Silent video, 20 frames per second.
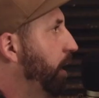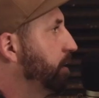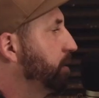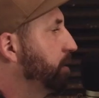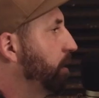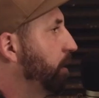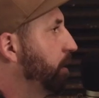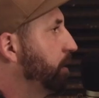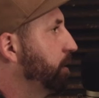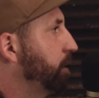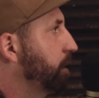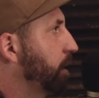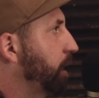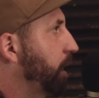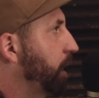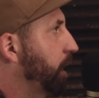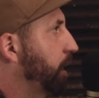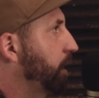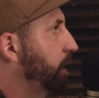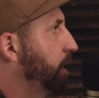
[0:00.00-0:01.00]
I started to
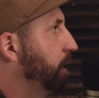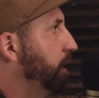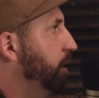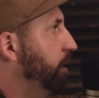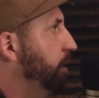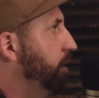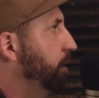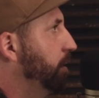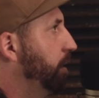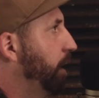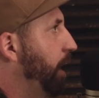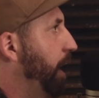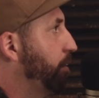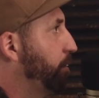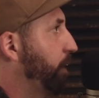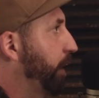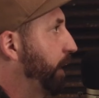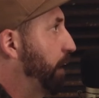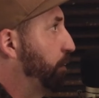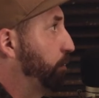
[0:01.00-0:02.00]
like, I
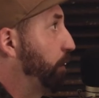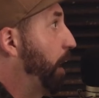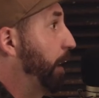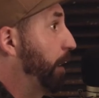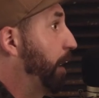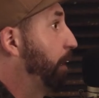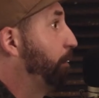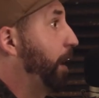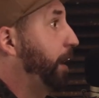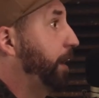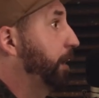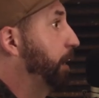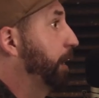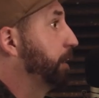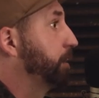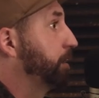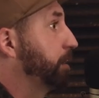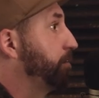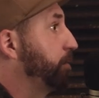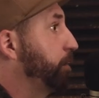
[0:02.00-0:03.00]
rec- I, re- I
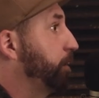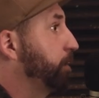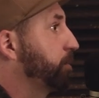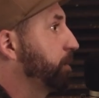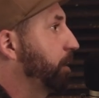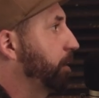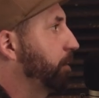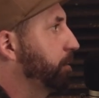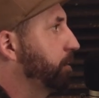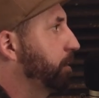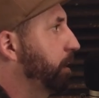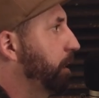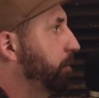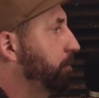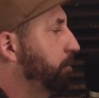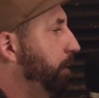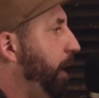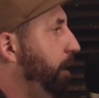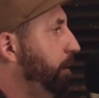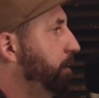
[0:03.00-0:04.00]
recognized it a few years ago. I was
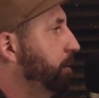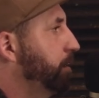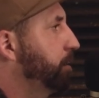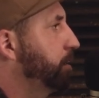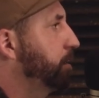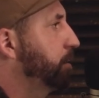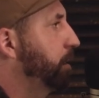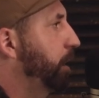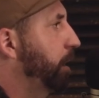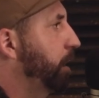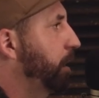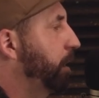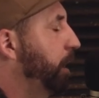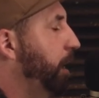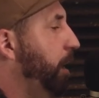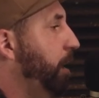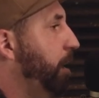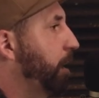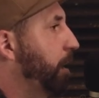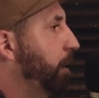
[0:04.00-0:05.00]
like, that looks like a
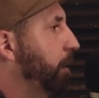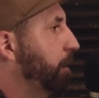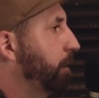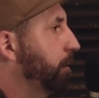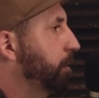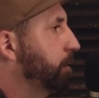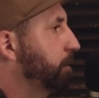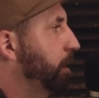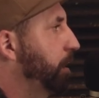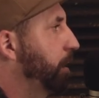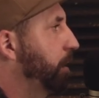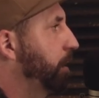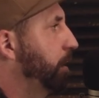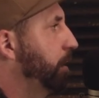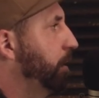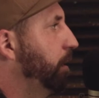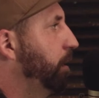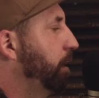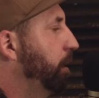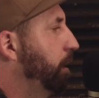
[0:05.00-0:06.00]
gear, and I was like,
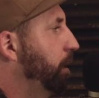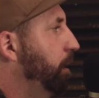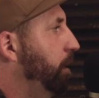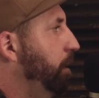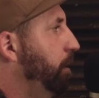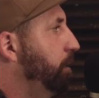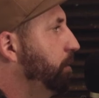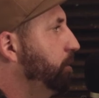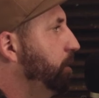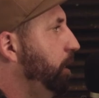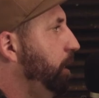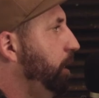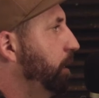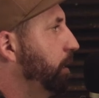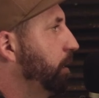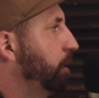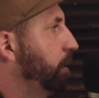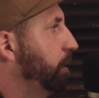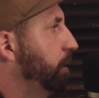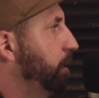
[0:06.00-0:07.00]
oh
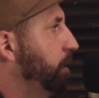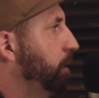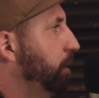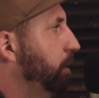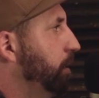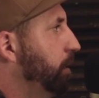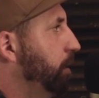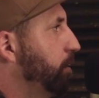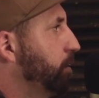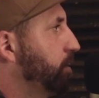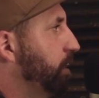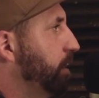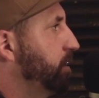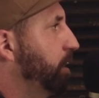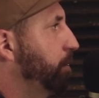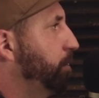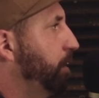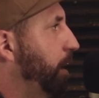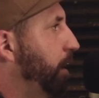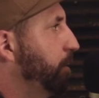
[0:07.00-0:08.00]
shit, was I
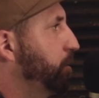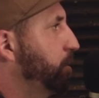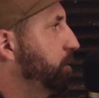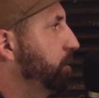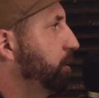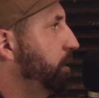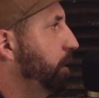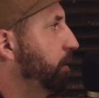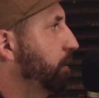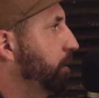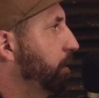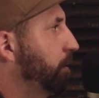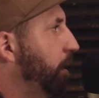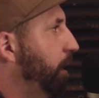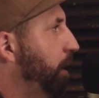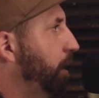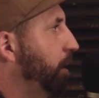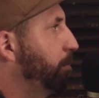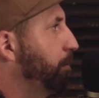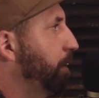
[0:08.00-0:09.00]
subconsciously
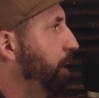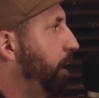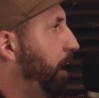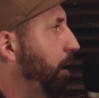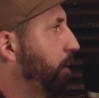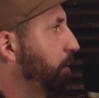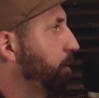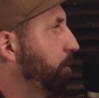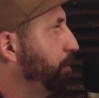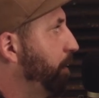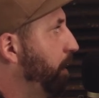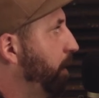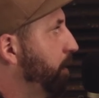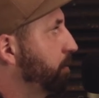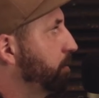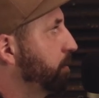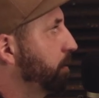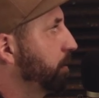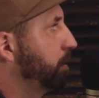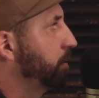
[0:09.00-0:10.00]
integrating mechanical parts
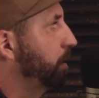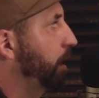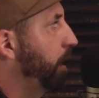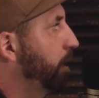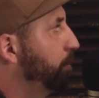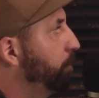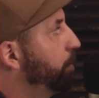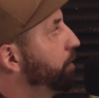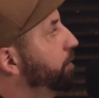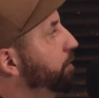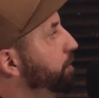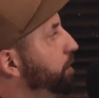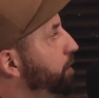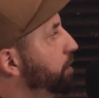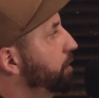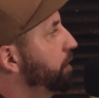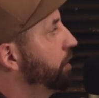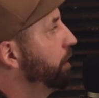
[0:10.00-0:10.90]
into these animals?